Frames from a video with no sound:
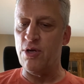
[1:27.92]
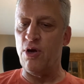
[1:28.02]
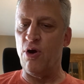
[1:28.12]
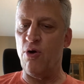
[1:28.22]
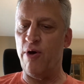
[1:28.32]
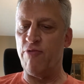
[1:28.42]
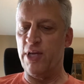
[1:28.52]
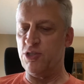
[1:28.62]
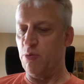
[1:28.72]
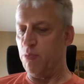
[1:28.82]
Oh, I've
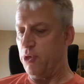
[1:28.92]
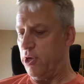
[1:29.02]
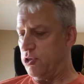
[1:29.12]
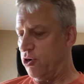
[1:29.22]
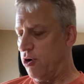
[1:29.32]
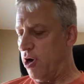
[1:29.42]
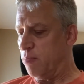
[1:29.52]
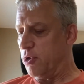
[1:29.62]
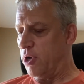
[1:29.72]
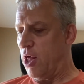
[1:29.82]
got some things here. I'm
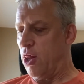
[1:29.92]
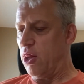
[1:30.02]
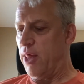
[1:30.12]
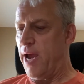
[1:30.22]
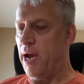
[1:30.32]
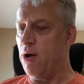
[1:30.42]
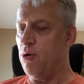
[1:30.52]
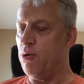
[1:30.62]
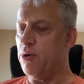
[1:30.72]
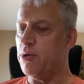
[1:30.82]
going to allow,